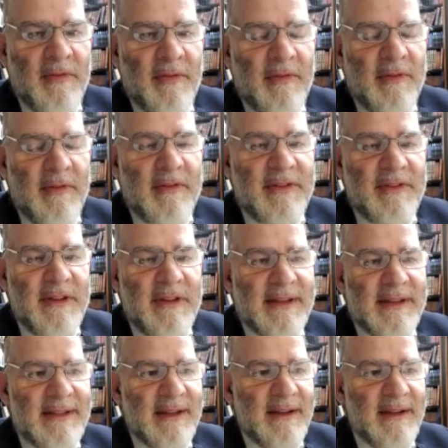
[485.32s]
You see
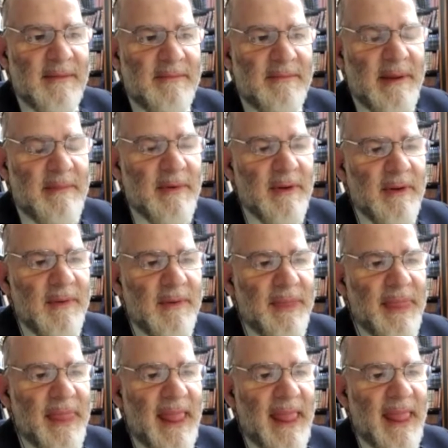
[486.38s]
that people
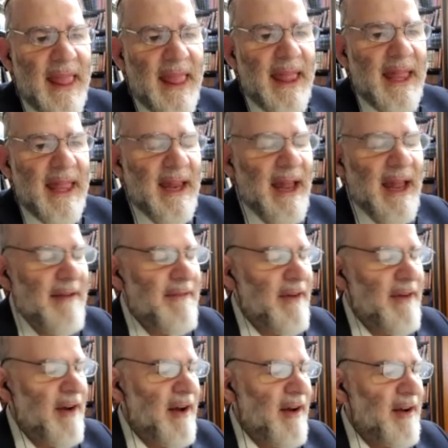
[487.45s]
have
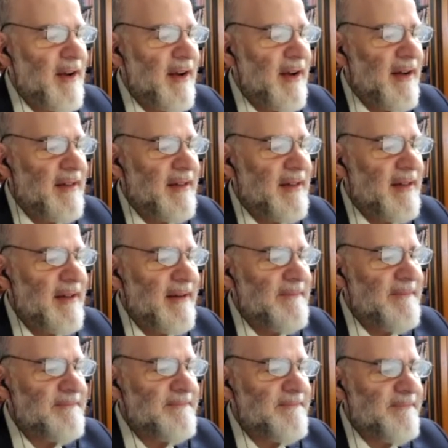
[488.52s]
all I
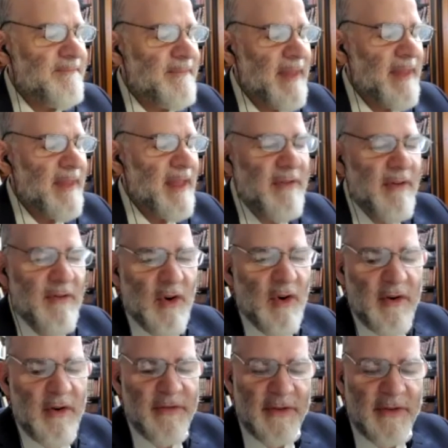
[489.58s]
don't know if you ever
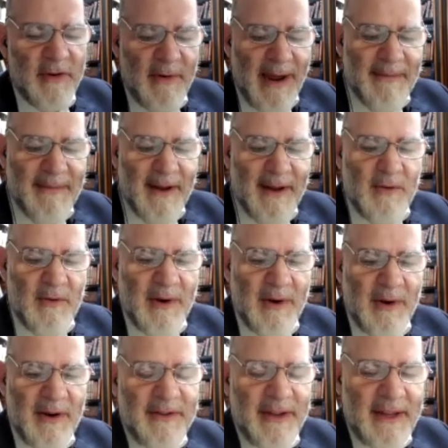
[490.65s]
noticed that a rabbi who
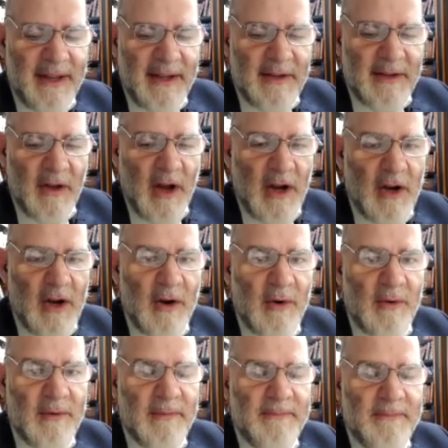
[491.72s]
wears a long
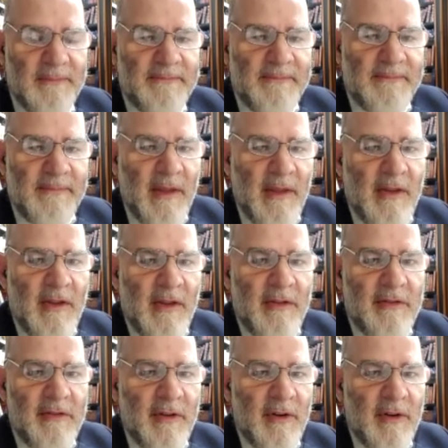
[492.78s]
coat,
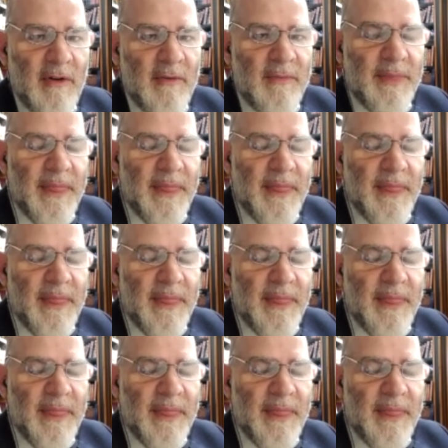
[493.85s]
so